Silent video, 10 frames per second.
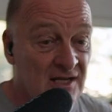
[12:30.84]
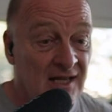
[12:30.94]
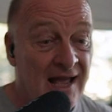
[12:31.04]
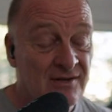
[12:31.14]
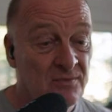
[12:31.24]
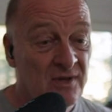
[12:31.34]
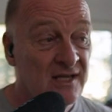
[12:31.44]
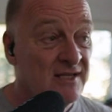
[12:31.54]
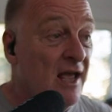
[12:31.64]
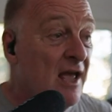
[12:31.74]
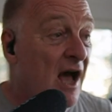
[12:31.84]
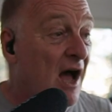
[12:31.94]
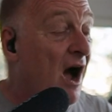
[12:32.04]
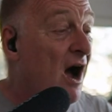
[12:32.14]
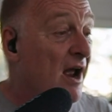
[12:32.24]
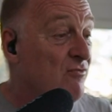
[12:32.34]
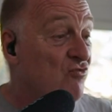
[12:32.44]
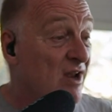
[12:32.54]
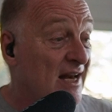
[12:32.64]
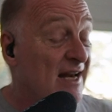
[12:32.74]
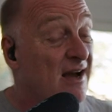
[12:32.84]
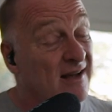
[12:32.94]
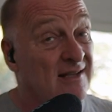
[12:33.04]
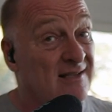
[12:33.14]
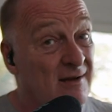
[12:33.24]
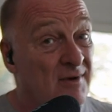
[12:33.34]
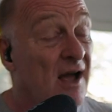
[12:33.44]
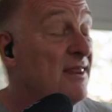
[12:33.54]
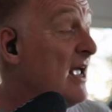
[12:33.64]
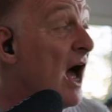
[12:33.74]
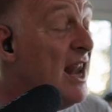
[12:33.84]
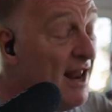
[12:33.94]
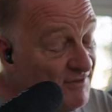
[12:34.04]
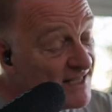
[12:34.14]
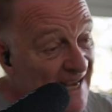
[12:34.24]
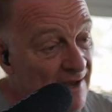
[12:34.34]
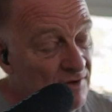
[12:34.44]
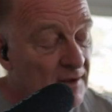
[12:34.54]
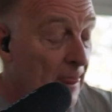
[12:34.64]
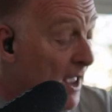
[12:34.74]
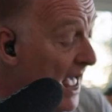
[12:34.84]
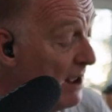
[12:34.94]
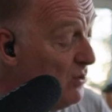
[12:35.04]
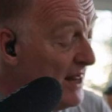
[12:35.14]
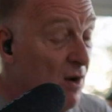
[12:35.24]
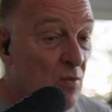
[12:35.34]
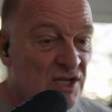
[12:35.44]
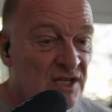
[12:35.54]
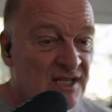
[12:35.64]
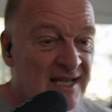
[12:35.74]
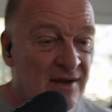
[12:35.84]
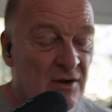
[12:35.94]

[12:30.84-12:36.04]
last little outing with this, I really like this library. I think I love the sound. And without wishing to